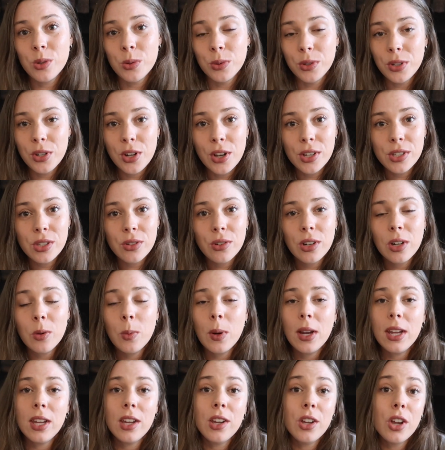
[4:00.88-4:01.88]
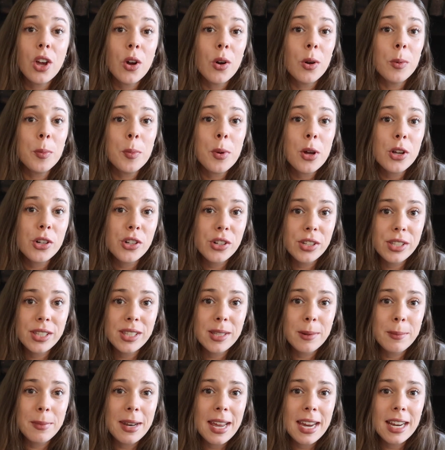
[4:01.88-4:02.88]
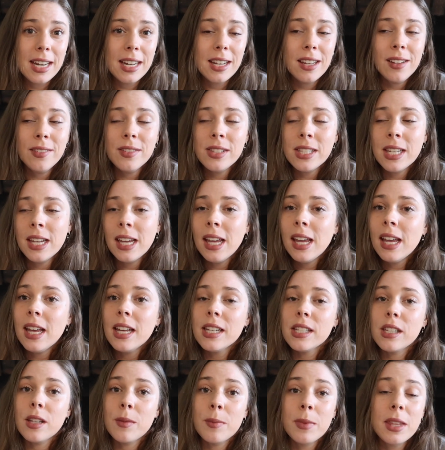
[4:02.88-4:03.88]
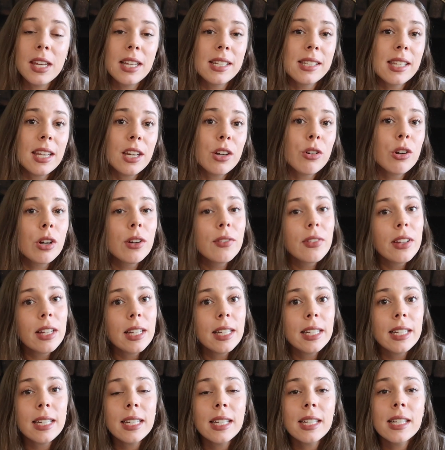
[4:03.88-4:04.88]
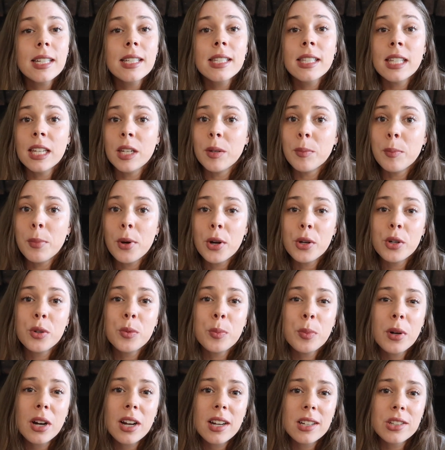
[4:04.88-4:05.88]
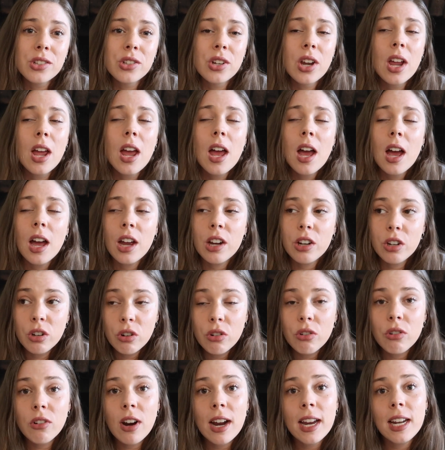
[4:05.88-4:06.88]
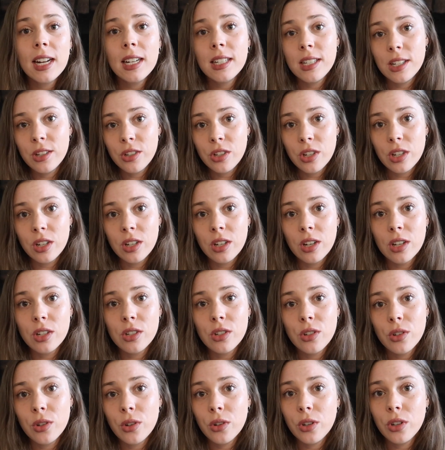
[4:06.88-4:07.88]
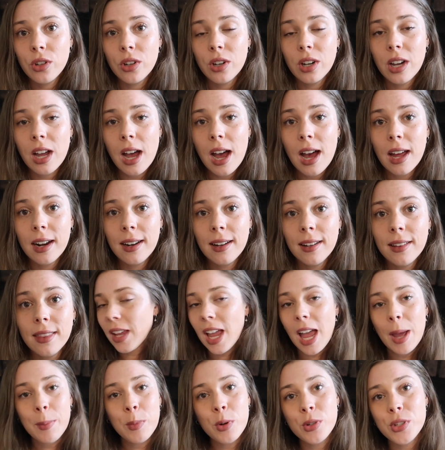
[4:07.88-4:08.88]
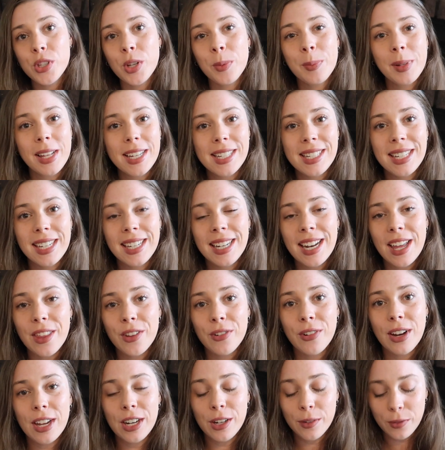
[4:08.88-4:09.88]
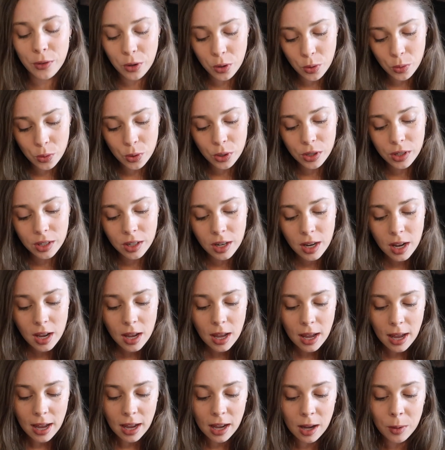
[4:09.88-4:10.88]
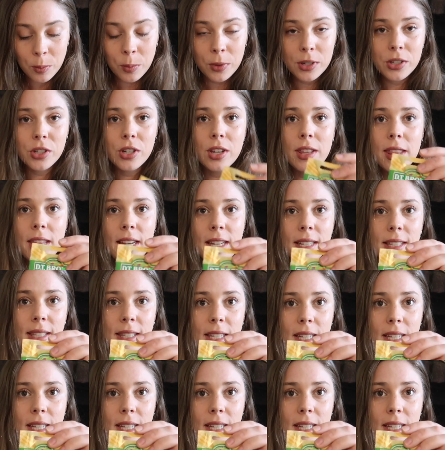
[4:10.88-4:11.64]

to a nursery where you can go and purchase some natives, some things like grevilleas and bottlebrush are a great addition to your garden. I'm also planting another round of corn, which are these